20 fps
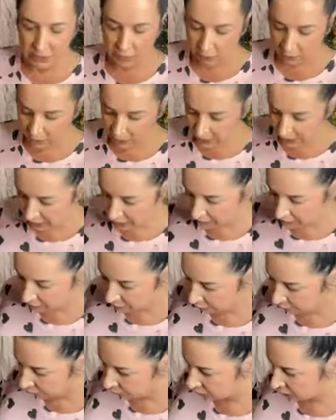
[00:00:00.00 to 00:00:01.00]
We're gonna have
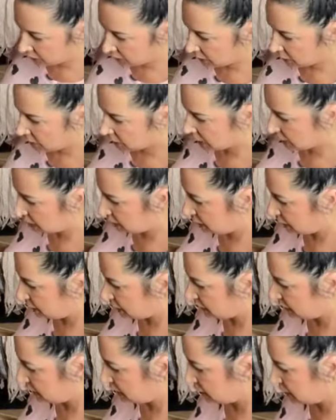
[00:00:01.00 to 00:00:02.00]
different
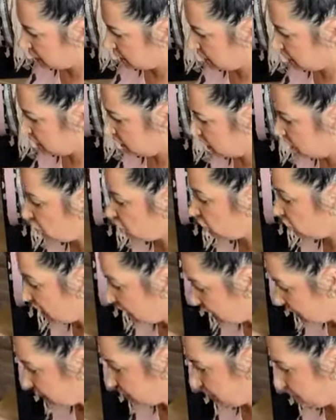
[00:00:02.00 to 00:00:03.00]

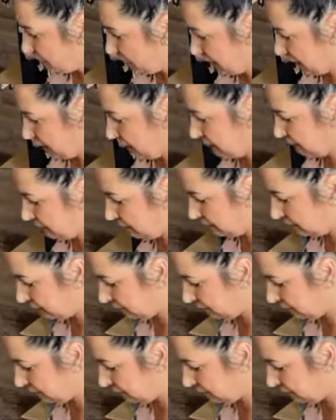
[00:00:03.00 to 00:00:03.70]
shades of pinks.